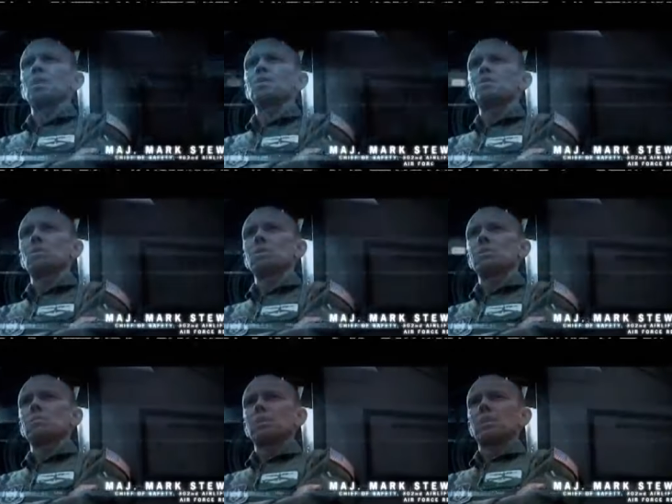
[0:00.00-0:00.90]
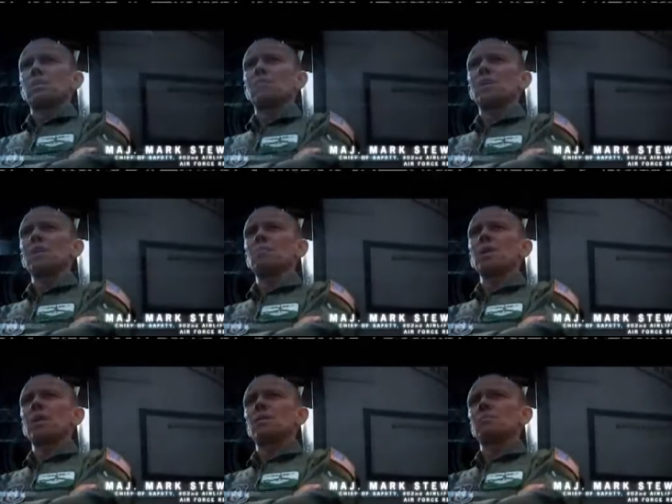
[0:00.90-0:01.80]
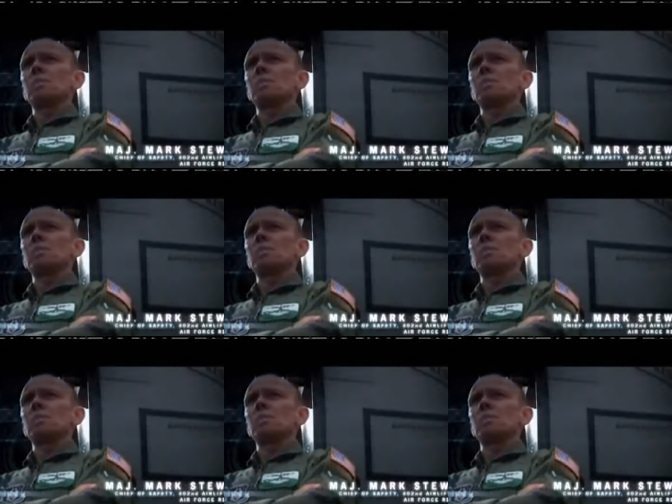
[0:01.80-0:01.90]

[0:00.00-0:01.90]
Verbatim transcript: Mark Stewart, and very proud